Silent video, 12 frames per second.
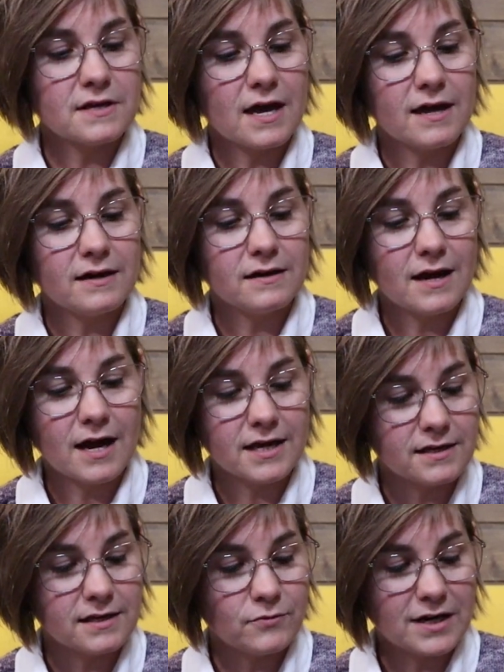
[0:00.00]
And
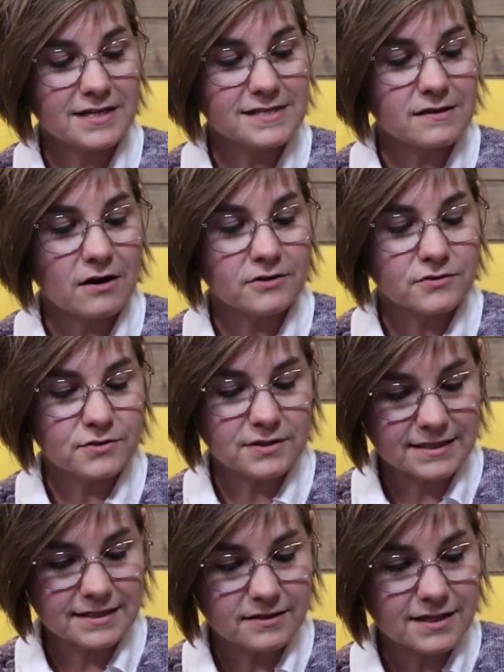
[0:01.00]
when I started to
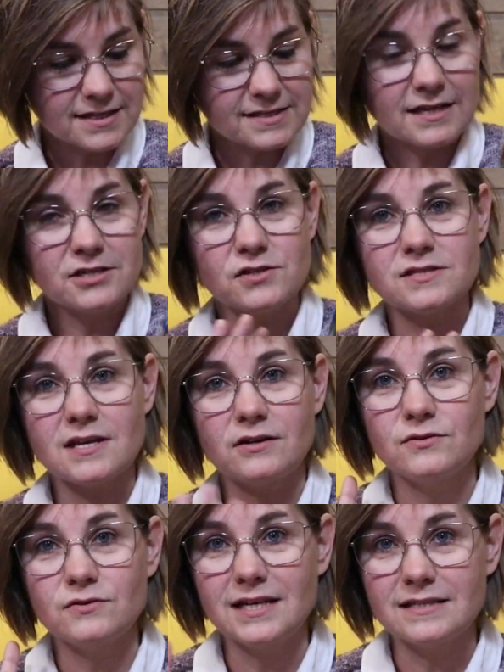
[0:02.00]
knit on this, I just had to
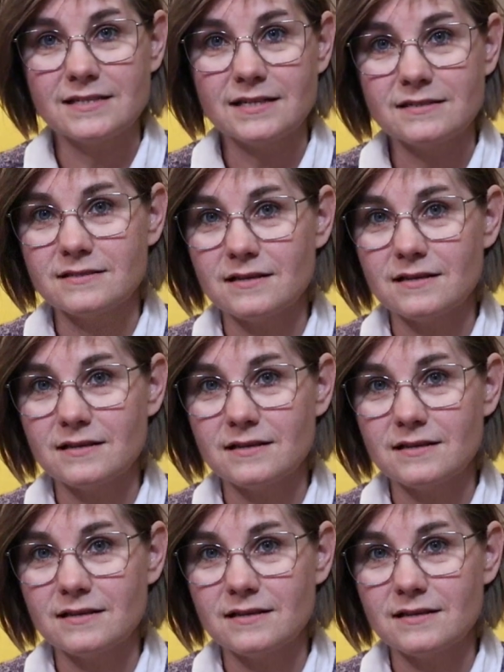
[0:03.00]
knit it.